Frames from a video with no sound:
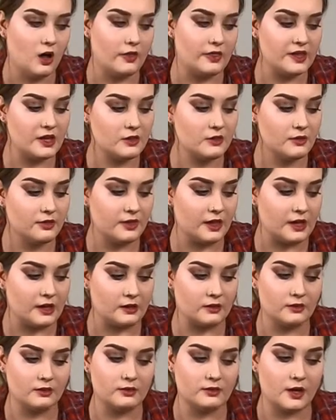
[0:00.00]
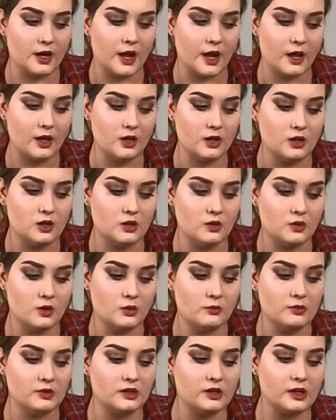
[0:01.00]
the other thing that you
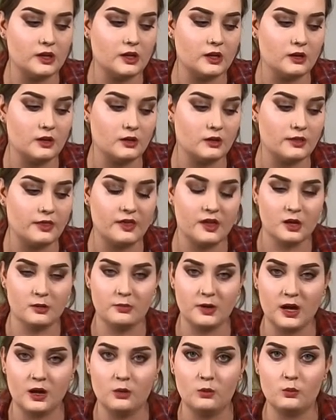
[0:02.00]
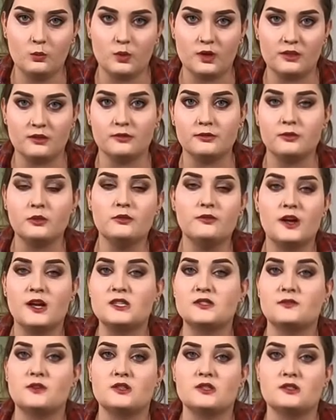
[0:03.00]
don't really think about with a full
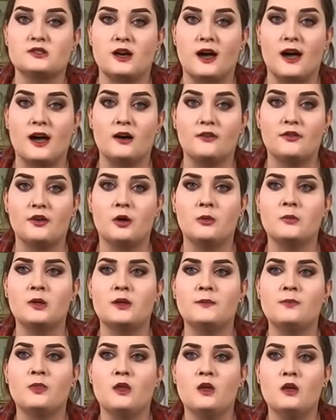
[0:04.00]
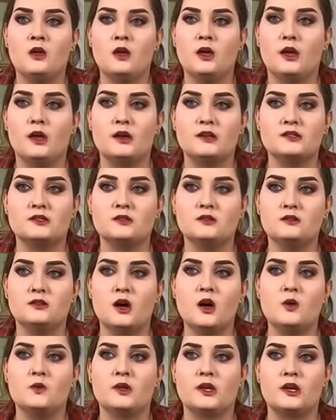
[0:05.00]
face versus a half helmet is
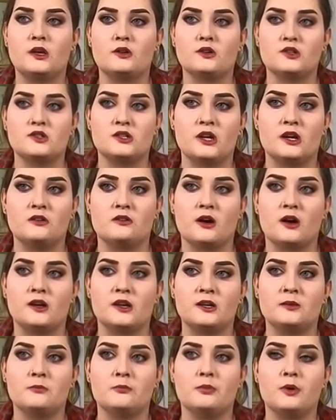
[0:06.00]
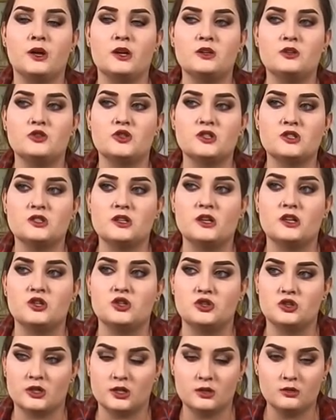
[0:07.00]
not only interstate riding, but just
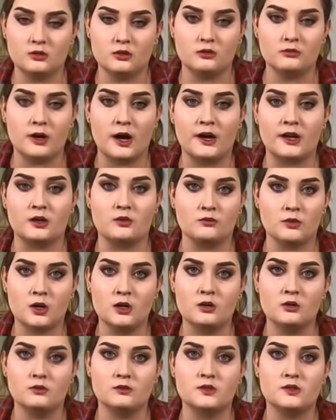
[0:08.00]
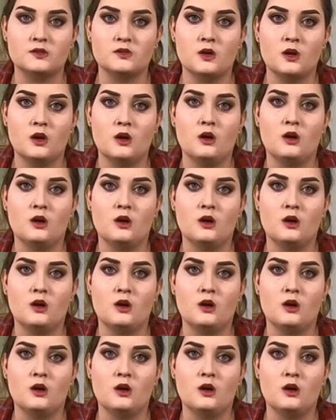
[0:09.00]
in general riding roads,